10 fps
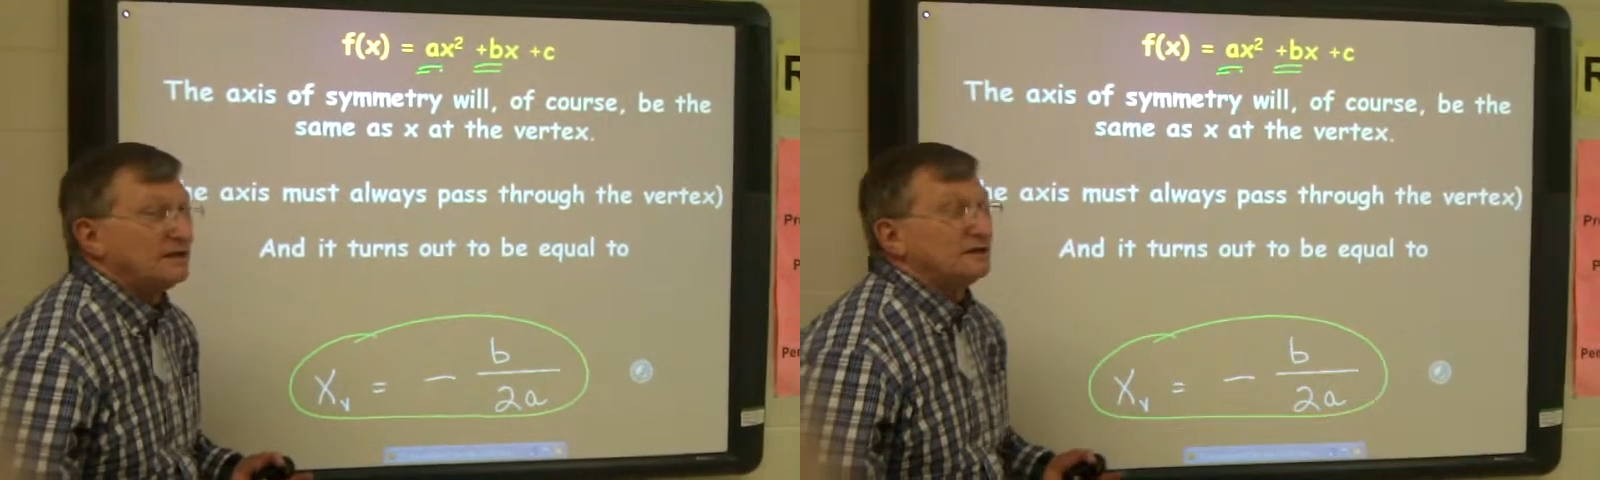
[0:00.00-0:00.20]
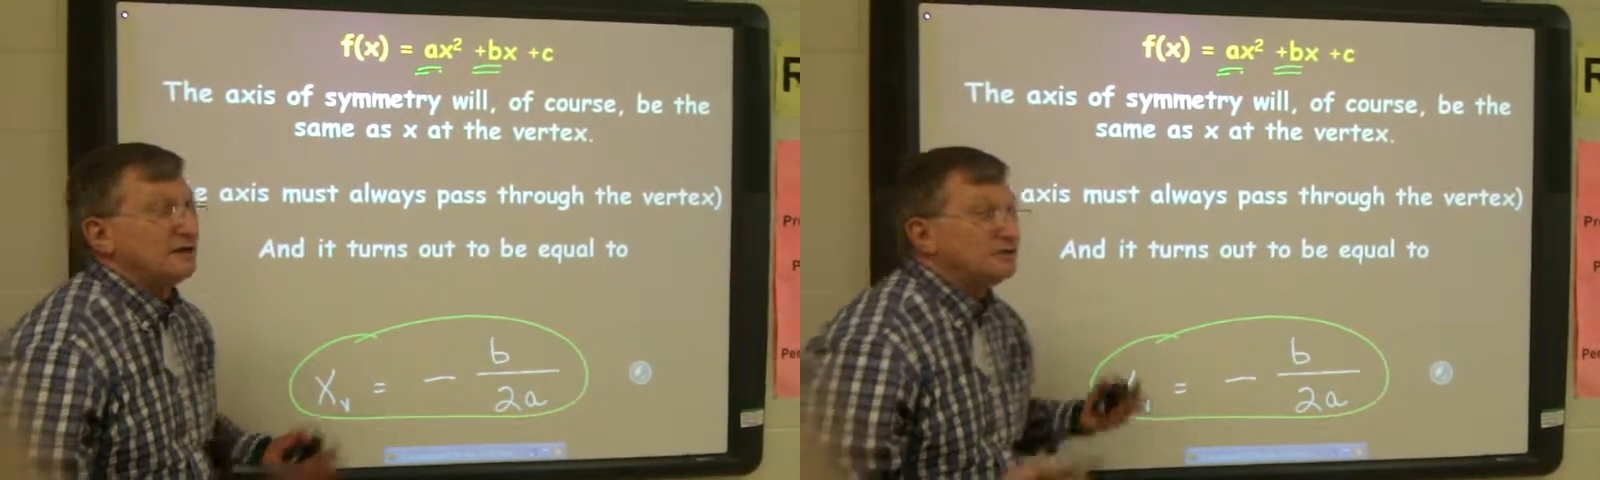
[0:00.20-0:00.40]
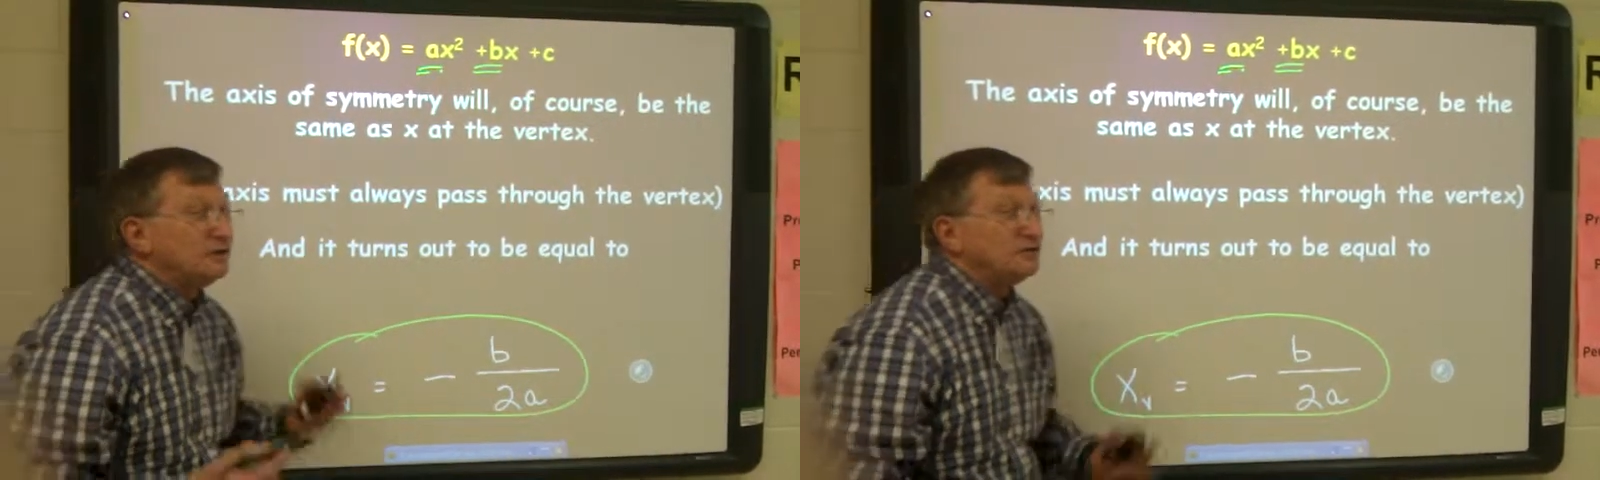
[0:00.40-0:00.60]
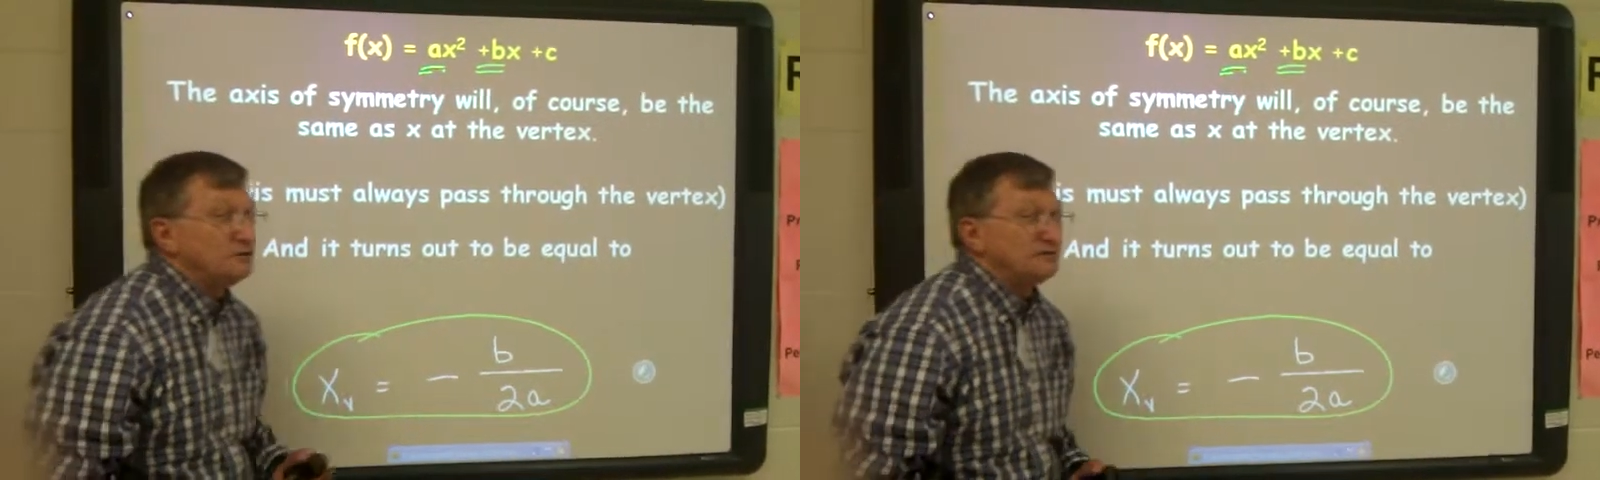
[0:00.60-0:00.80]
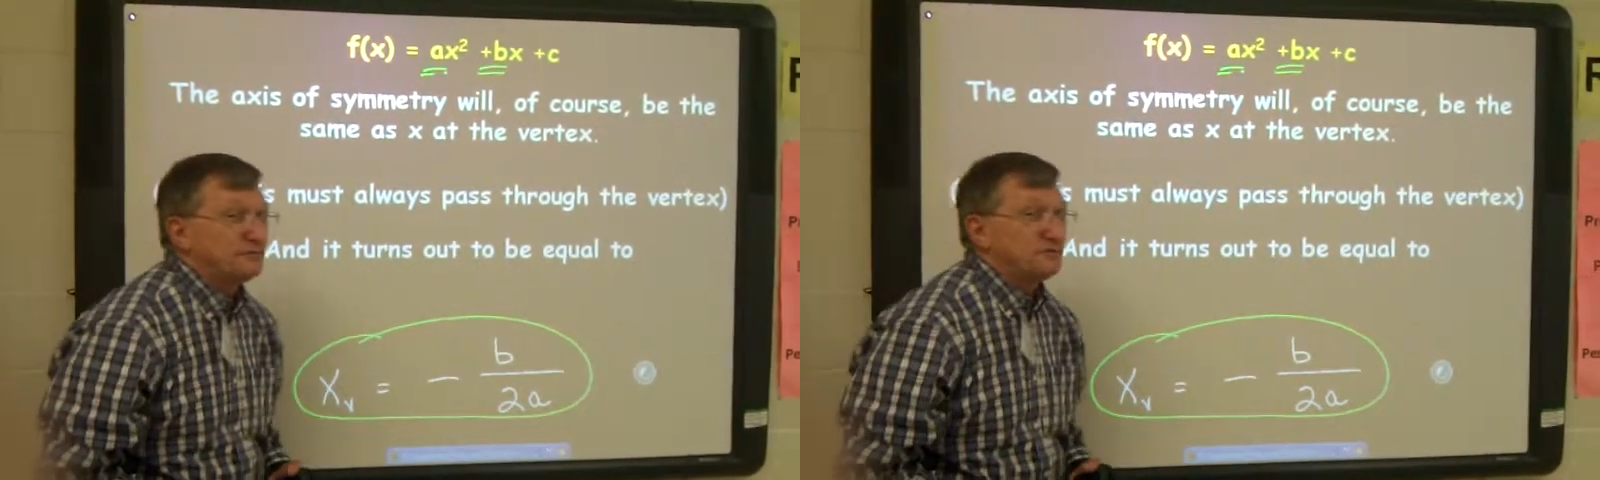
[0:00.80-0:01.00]
Now the good
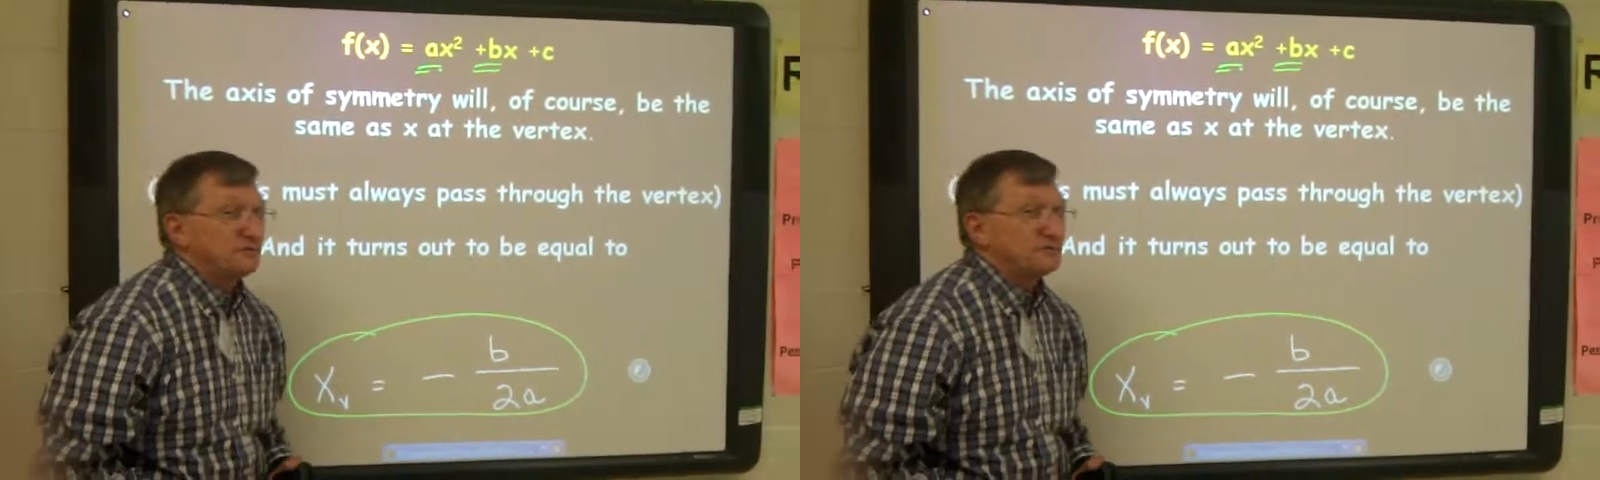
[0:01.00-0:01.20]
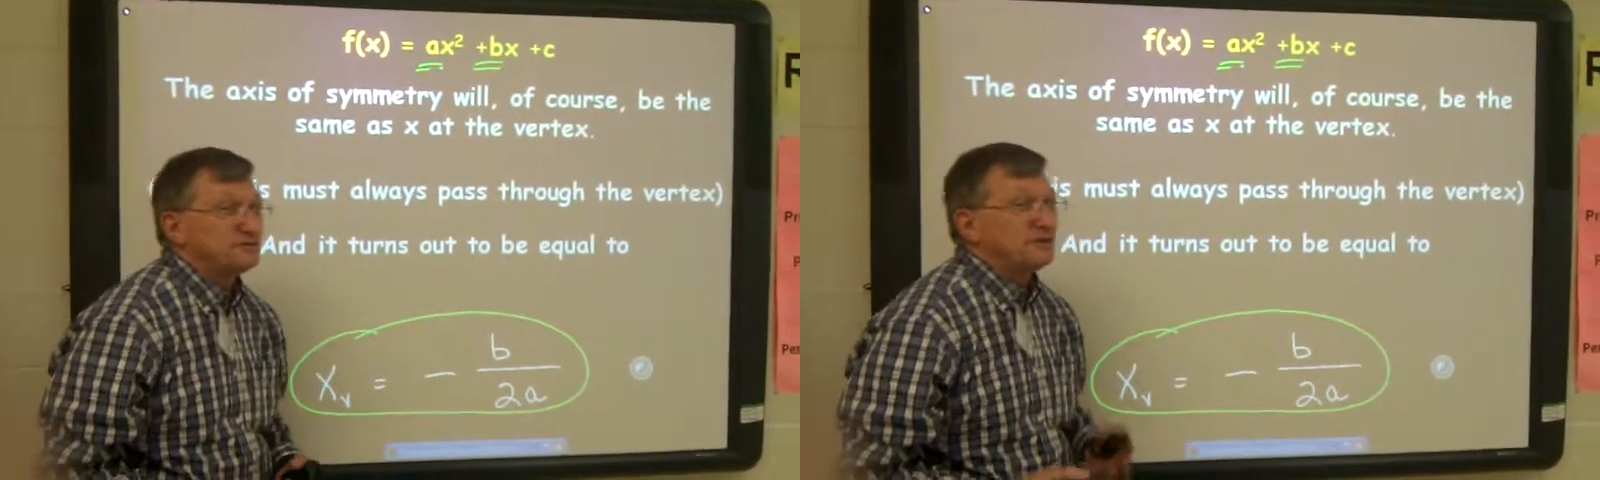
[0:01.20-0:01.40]
news for you is your